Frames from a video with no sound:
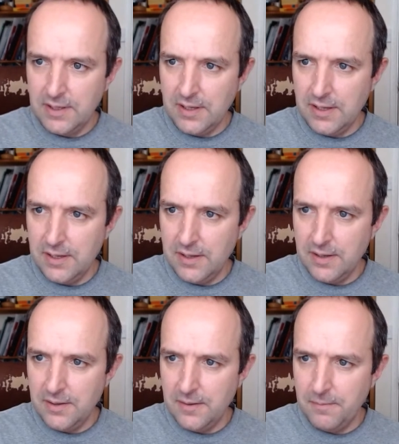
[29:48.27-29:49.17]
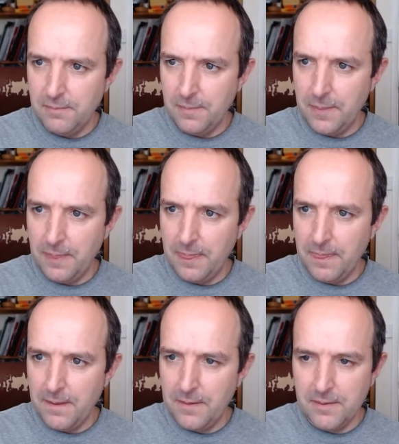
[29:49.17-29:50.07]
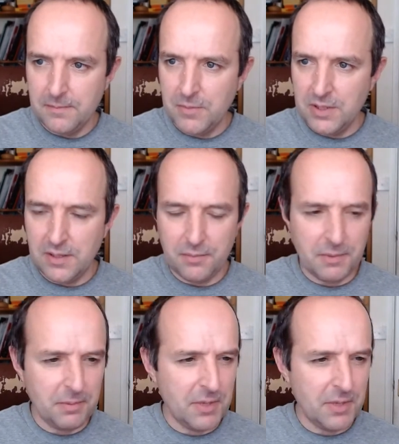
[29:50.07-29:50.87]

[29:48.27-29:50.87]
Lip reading: I remember